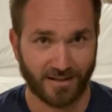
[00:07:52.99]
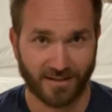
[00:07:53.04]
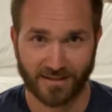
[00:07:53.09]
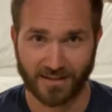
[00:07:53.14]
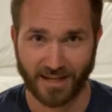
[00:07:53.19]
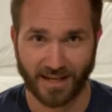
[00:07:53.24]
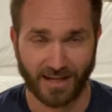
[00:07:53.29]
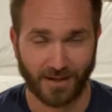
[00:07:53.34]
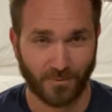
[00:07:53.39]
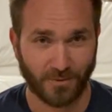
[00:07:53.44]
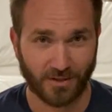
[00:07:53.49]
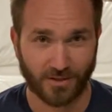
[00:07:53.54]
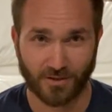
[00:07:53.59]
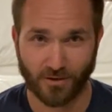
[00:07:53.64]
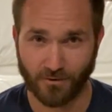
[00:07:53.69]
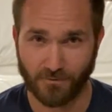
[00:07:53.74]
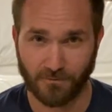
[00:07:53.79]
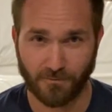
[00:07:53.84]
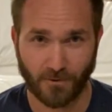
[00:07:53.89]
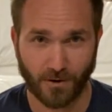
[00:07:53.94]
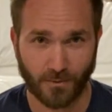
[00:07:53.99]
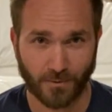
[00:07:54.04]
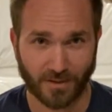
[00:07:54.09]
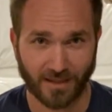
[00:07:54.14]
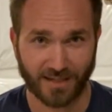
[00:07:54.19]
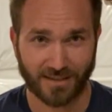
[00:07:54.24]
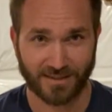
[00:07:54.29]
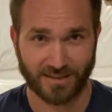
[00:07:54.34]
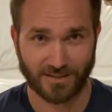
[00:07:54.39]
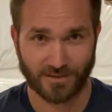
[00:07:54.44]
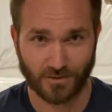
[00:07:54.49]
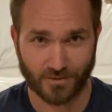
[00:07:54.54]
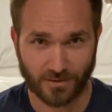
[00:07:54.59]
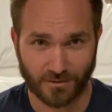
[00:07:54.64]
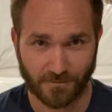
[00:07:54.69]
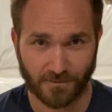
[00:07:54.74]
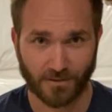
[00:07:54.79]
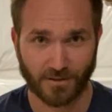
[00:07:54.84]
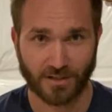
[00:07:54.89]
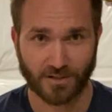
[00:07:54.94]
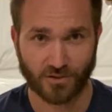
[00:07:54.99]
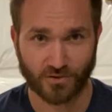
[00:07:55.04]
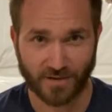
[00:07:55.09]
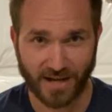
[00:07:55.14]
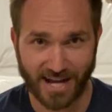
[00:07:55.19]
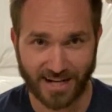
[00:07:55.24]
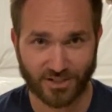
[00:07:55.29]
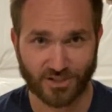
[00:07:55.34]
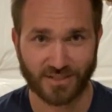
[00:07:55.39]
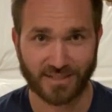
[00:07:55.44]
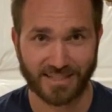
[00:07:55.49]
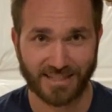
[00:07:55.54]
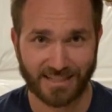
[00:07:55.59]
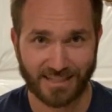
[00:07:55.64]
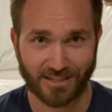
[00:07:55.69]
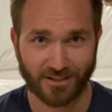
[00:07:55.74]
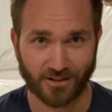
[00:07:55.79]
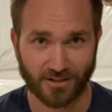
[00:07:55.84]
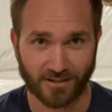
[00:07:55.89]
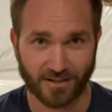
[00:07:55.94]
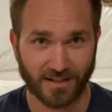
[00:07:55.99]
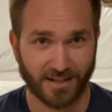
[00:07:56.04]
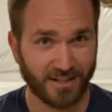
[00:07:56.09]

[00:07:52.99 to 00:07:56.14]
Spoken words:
Okay, and when you go forward like this, you should feel contraction here.